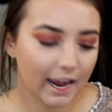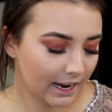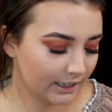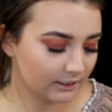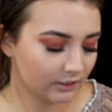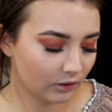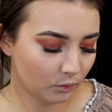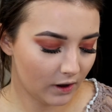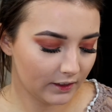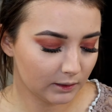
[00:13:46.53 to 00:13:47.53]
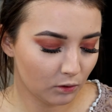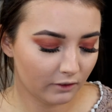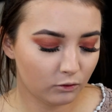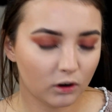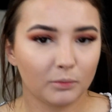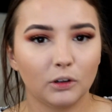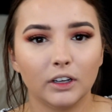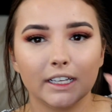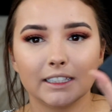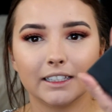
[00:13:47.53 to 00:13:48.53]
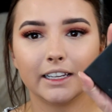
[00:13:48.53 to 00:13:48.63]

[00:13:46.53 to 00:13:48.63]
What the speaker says: And the one that's more affordable is